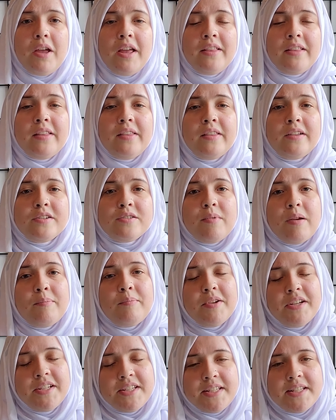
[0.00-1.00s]
And then there's my
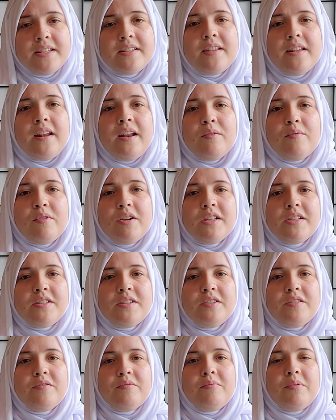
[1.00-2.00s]
business that I want to
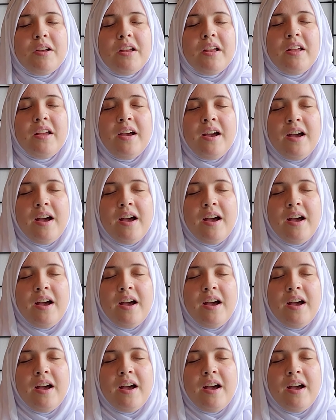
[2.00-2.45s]
do, but